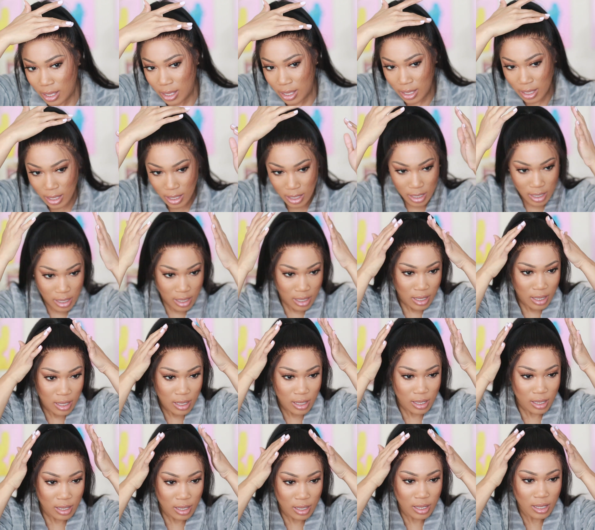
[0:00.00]

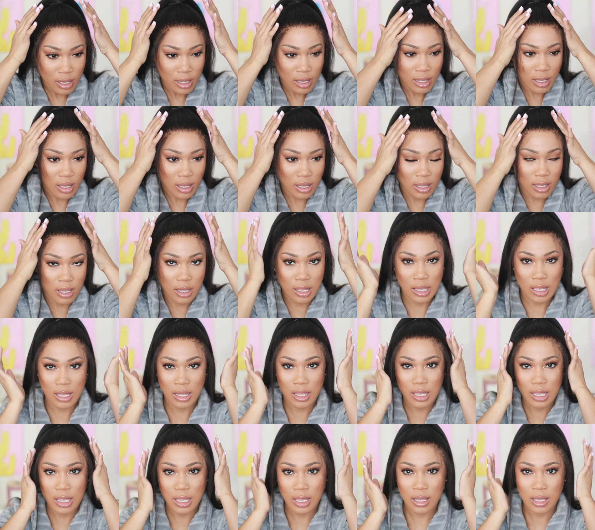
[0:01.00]

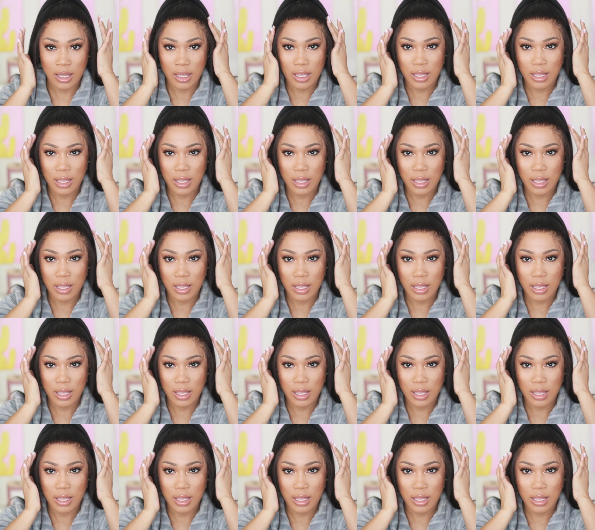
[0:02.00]
(silence)